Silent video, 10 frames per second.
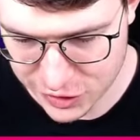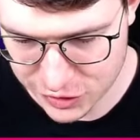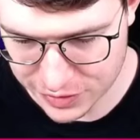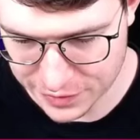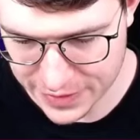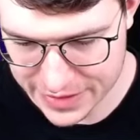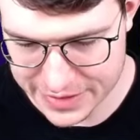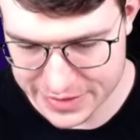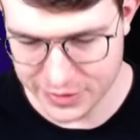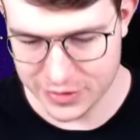sure to defend
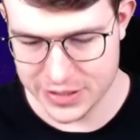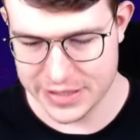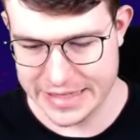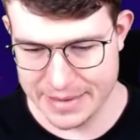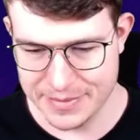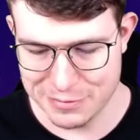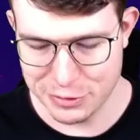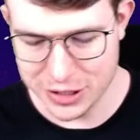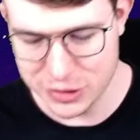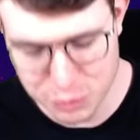this and also at the same time we
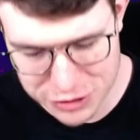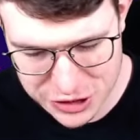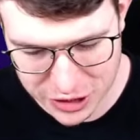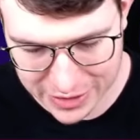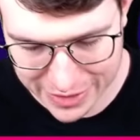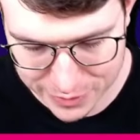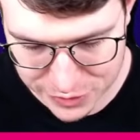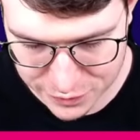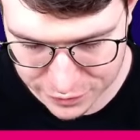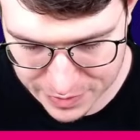got this pretty solid counter
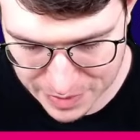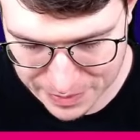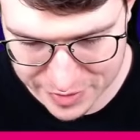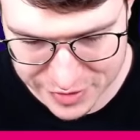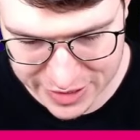with 3 Barbarians.